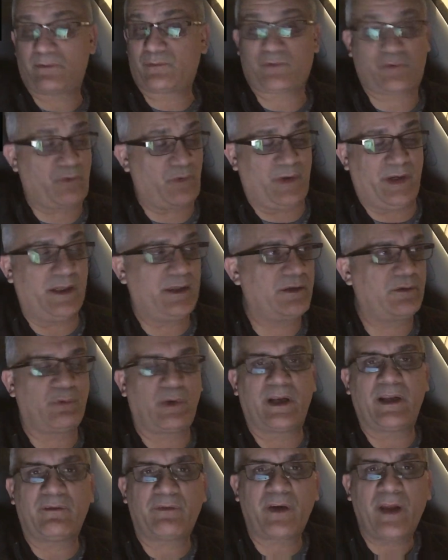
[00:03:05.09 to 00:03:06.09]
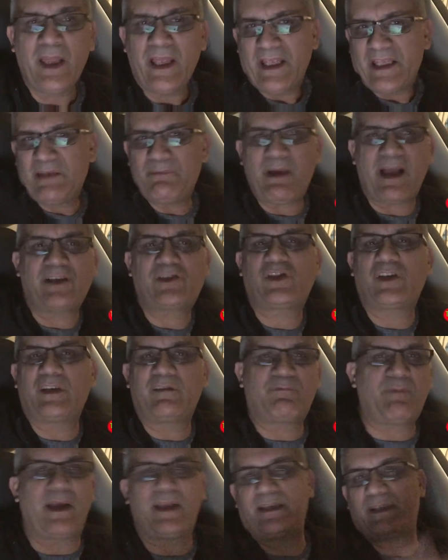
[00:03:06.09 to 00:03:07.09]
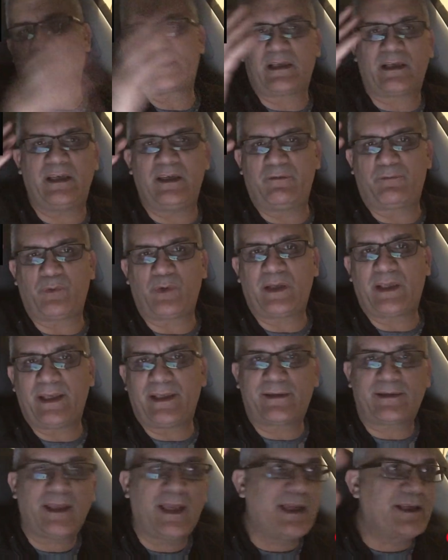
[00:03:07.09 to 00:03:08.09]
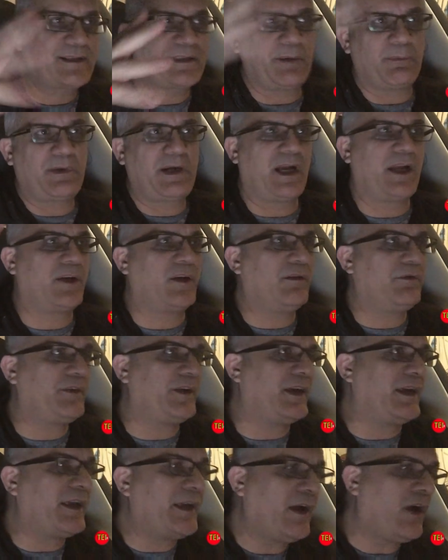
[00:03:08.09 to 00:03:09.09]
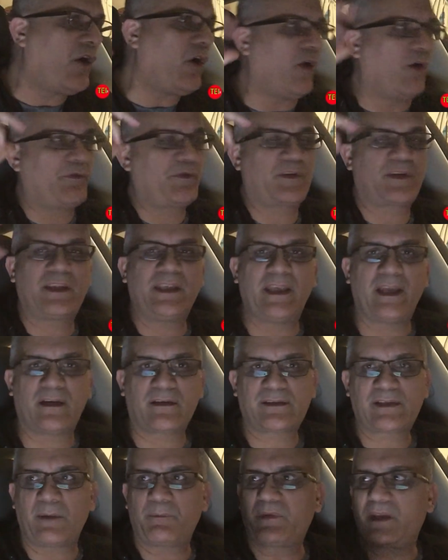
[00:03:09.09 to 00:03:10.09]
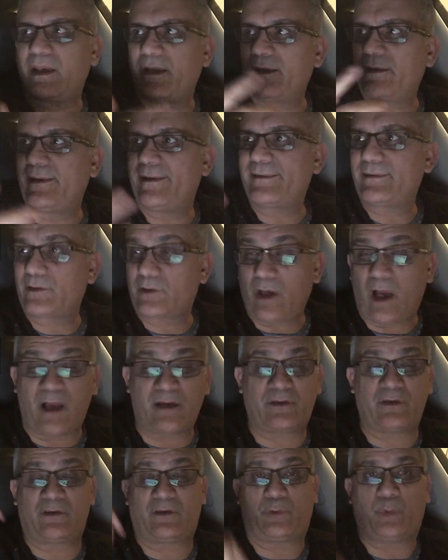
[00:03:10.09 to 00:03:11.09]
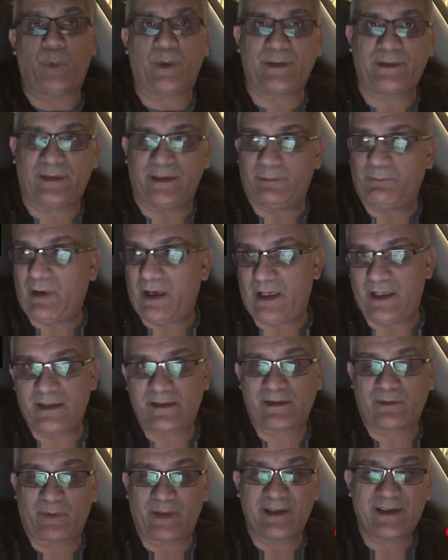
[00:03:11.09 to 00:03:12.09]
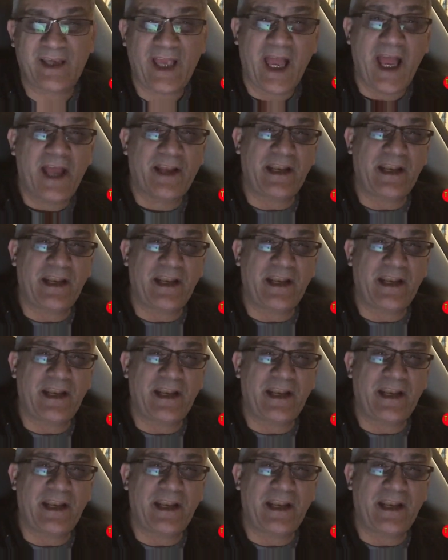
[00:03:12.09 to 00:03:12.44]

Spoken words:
It was great, whatever. Imagine if my Nissan Leaf will get some kind of a over-the-air something and get 120 miles range.